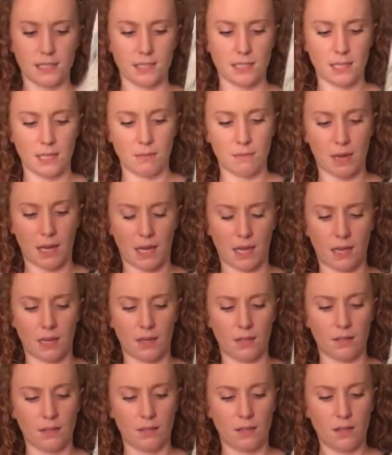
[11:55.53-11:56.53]
It's on
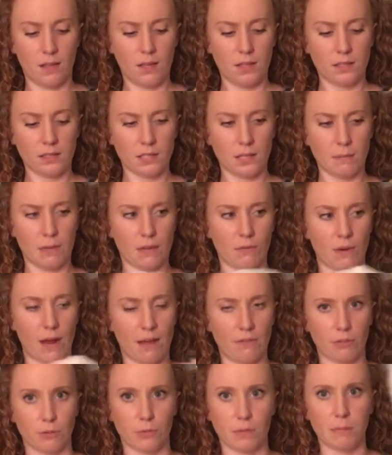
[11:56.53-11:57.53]
my
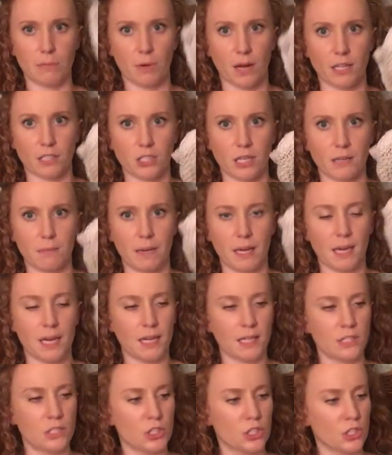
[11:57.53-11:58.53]
Ravelry project
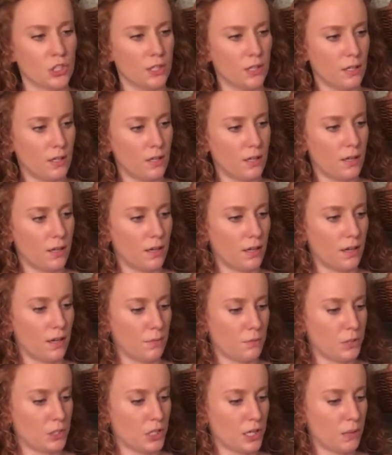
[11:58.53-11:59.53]
page,
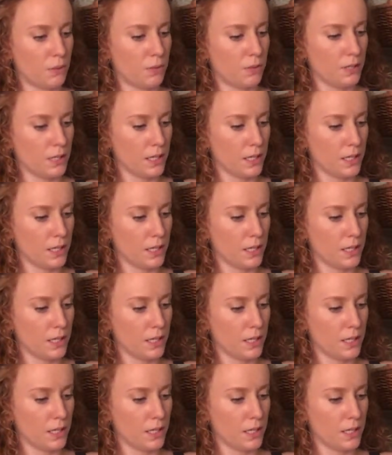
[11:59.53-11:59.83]
which I will